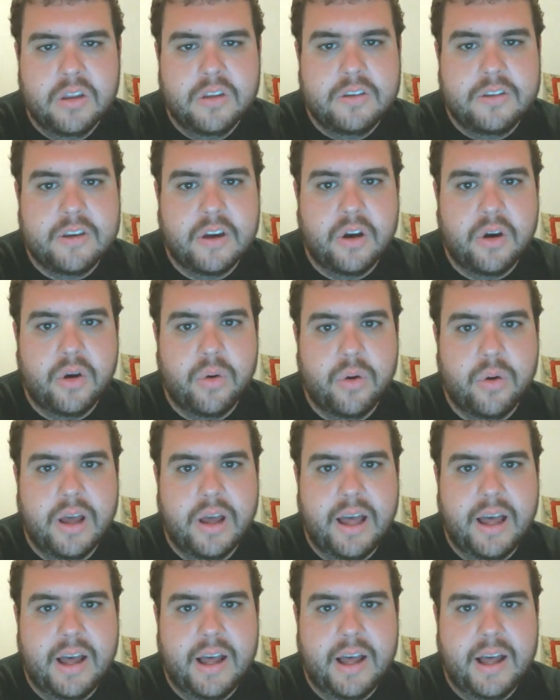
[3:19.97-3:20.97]

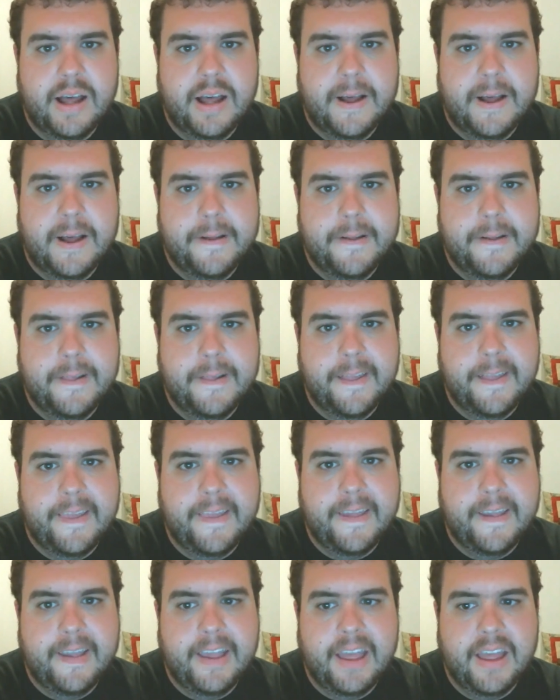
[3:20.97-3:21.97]
So
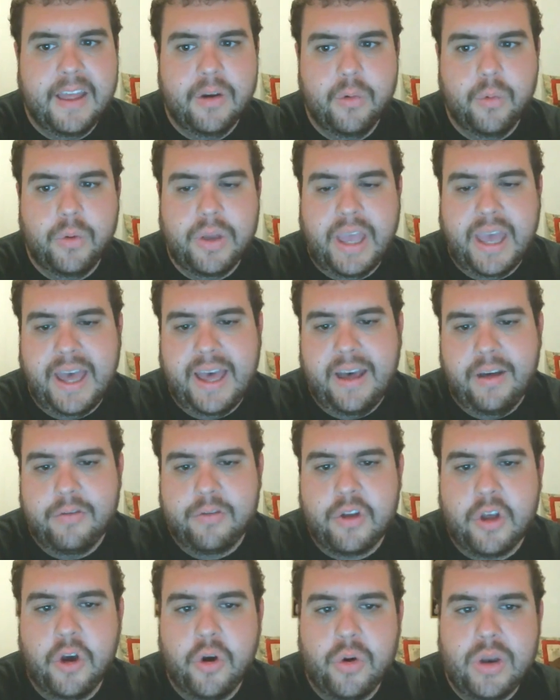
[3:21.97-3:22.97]
we
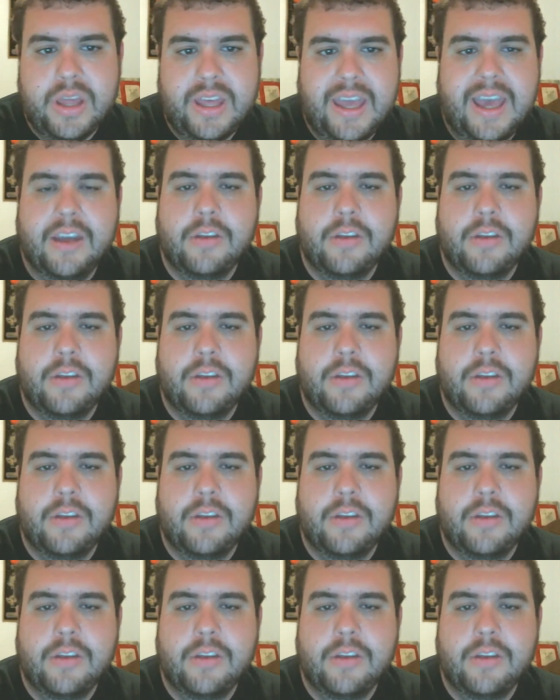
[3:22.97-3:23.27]
have Cody,